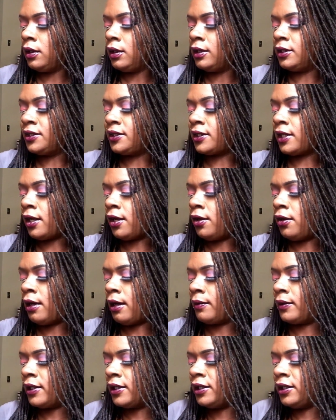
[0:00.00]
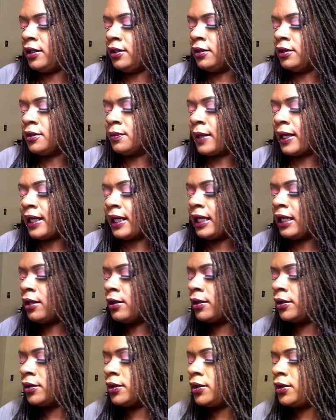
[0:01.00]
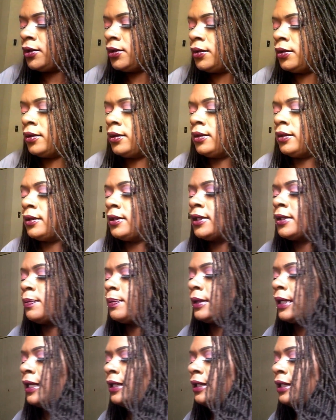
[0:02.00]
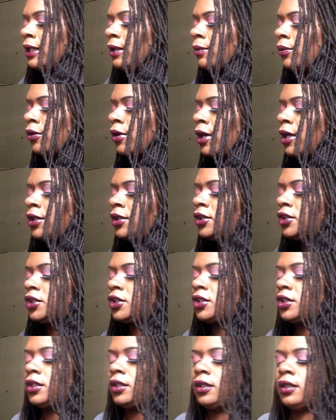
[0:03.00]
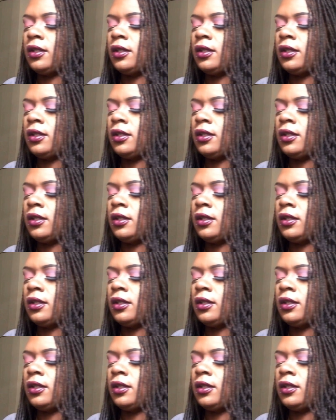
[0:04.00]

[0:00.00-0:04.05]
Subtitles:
So I'm going to use my Eco Tools blending brush.